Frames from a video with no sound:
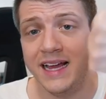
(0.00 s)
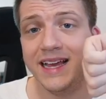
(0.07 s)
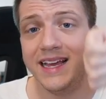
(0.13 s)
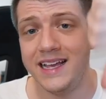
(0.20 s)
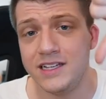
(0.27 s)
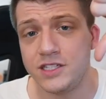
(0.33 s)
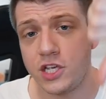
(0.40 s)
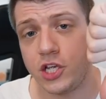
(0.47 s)

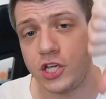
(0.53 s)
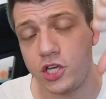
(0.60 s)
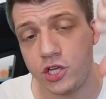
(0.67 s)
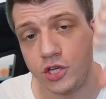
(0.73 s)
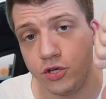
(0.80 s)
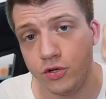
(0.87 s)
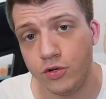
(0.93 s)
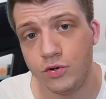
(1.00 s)
is a
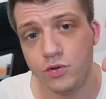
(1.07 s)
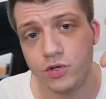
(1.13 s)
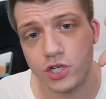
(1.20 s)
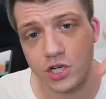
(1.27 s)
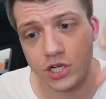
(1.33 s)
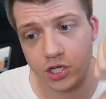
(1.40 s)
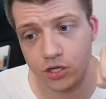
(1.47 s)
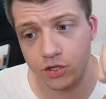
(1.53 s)

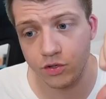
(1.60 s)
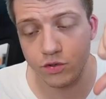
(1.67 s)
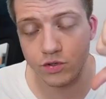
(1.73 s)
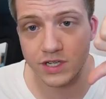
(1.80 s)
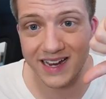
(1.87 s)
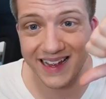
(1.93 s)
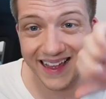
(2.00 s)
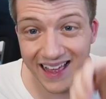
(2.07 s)
huge huge
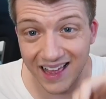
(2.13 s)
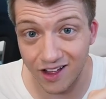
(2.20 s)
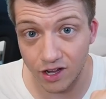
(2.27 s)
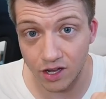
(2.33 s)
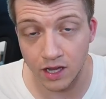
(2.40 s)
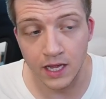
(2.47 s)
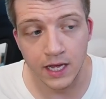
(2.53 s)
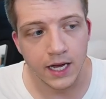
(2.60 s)

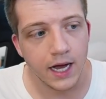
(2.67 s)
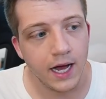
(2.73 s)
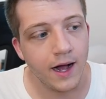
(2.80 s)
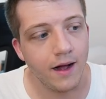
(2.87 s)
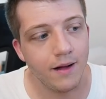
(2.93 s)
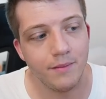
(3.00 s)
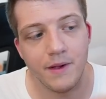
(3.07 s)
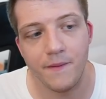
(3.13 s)
L
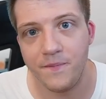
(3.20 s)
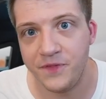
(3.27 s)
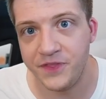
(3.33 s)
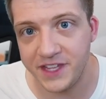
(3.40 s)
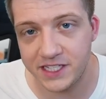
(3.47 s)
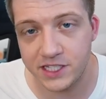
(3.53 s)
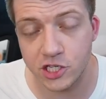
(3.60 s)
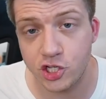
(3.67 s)
um,
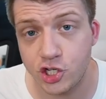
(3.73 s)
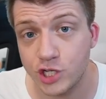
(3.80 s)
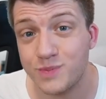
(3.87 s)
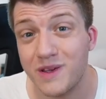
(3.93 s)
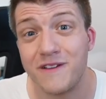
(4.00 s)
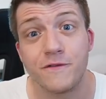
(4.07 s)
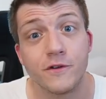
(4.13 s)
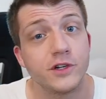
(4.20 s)
this is just
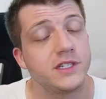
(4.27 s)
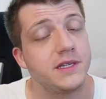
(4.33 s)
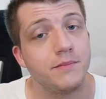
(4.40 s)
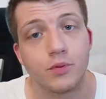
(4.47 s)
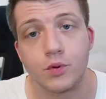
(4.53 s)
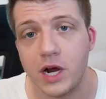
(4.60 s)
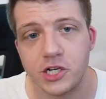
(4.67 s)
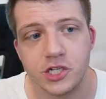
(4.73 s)
my first
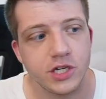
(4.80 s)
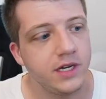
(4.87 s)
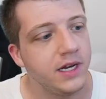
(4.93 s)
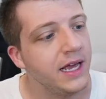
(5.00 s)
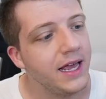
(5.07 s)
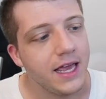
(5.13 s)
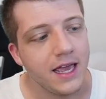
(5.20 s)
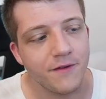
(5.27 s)
impression
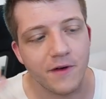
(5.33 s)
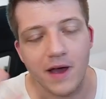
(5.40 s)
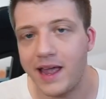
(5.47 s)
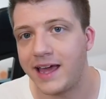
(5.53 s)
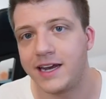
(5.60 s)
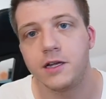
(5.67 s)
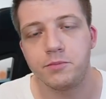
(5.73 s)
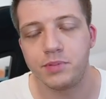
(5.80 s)
if I
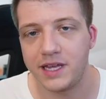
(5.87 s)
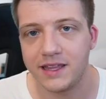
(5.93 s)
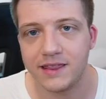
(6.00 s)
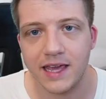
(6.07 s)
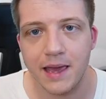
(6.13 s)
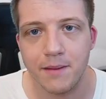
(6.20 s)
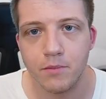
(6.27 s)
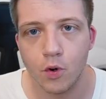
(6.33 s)
end up playing the
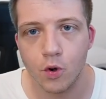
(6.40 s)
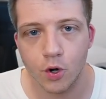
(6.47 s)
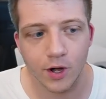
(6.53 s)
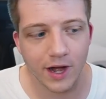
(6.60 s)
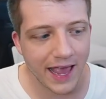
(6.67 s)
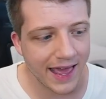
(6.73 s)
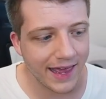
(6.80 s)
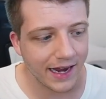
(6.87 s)
game
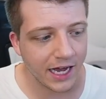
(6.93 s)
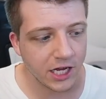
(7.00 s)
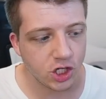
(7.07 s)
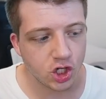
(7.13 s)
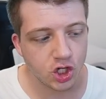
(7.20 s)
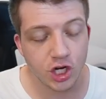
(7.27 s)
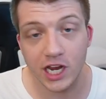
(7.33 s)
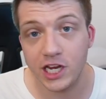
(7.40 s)
more and I
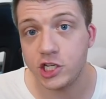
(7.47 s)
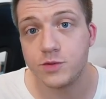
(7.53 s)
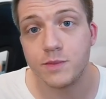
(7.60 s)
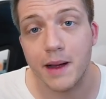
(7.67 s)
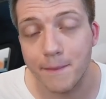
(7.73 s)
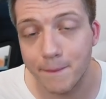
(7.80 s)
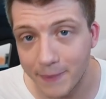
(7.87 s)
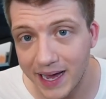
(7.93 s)
change
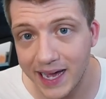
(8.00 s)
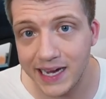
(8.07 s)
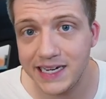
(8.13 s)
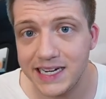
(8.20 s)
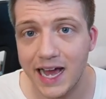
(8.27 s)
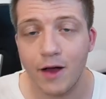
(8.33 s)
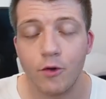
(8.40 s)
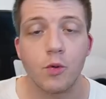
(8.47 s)
my
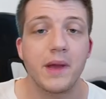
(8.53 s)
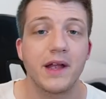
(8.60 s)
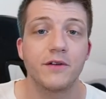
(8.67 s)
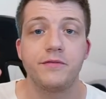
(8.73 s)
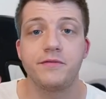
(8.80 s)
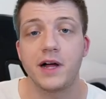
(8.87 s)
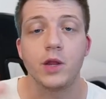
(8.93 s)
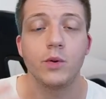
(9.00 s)
mind I will make a
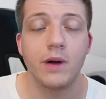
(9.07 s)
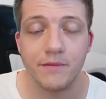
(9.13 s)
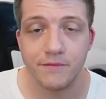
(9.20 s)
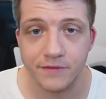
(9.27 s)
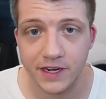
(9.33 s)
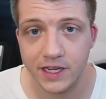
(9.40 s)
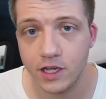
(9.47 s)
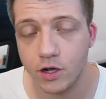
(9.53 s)
follow-up
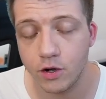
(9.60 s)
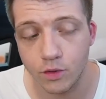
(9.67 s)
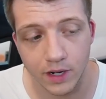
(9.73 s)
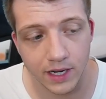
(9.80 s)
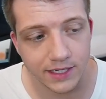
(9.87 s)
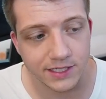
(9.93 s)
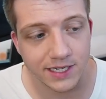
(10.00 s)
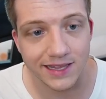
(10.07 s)
video
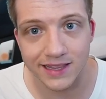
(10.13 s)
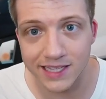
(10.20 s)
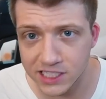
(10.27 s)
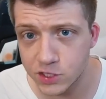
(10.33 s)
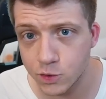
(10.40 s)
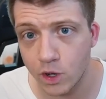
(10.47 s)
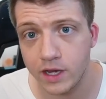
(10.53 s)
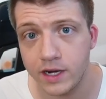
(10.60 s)
uh, to
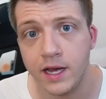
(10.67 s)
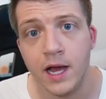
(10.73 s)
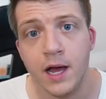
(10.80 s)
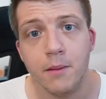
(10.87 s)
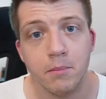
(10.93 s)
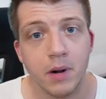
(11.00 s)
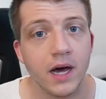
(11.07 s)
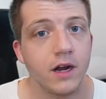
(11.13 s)
this one
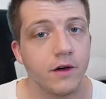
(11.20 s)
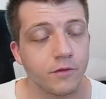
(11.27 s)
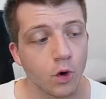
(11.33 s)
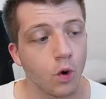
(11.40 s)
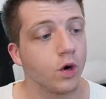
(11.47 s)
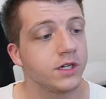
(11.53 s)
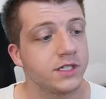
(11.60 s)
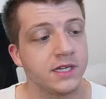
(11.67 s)
but of
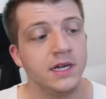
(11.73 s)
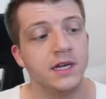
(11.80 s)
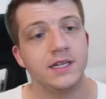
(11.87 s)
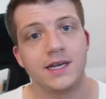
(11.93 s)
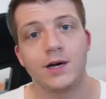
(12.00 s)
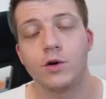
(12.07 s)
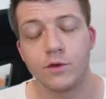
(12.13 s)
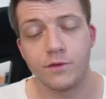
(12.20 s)
course
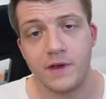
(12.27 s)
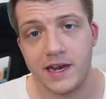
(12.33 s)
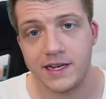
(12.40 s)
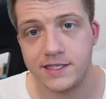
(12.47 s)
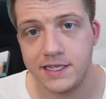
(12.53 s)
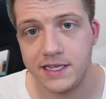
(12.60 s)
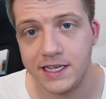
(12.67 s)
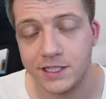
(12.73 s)
Tower
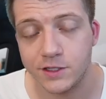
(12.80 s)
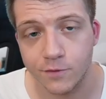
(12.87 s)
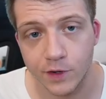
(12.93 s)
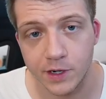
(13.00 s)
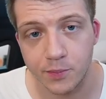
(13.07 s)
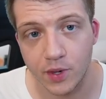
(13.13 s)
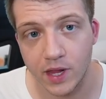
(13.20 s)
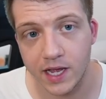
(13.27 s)
Fantasy. It's free
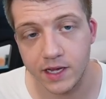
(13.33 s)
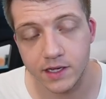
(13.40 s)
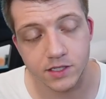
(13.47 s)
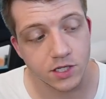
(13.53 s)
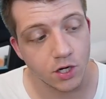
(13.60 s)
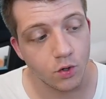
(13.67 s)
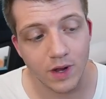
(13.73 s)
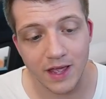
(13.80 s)
to play.
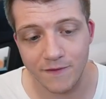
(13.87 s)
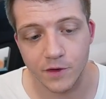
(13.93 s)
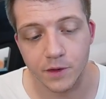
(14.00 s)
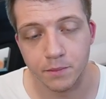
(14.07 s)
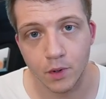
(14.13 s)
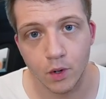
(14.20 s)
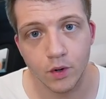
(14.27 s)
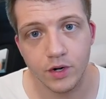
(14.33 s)
So if you're
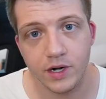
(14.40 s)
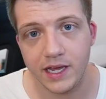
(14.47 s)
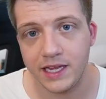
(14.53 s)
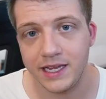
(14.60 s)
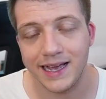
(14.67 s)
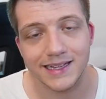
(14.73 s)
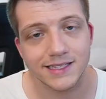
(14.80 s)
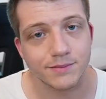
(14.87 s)
bored and
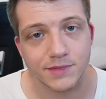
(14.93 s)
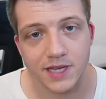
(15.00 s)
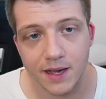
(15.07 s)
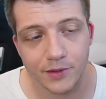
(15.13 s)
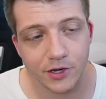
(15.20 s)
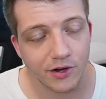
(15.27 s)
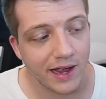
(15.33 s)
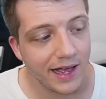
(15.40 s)
you got some time
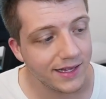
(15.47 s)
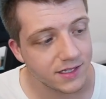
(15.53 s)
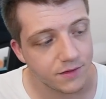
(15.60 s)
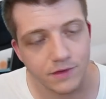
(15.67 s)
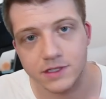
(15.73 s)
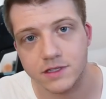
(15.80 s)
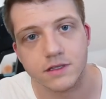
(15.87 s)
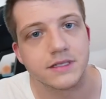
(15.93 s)
on your hands, if
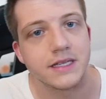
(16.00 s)
this looks